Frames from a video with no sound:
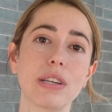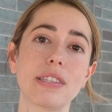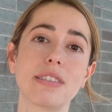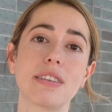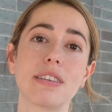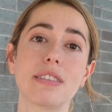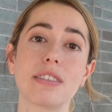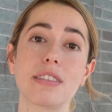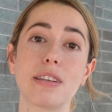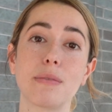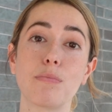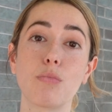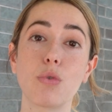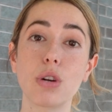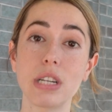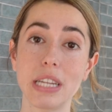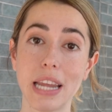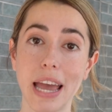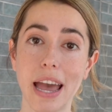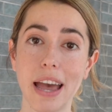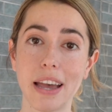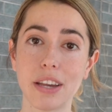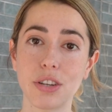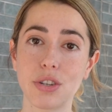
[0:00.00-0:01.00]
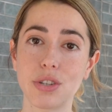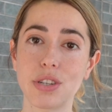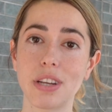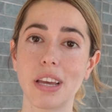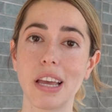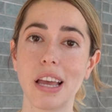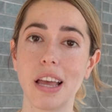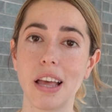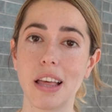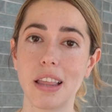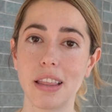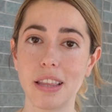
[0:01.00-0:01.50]
system were dashed,
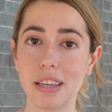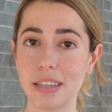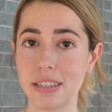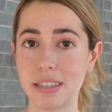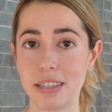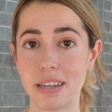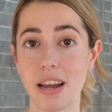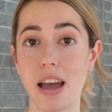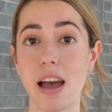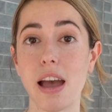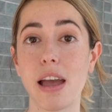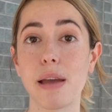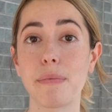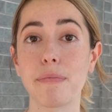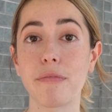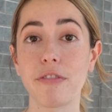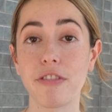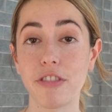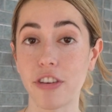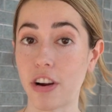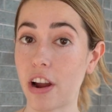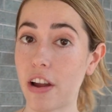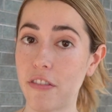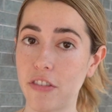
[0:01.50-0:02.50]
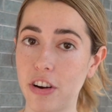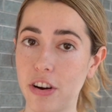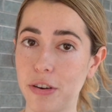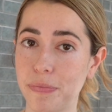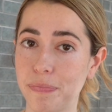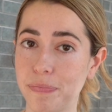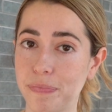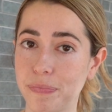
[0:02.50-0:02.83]
this time forever.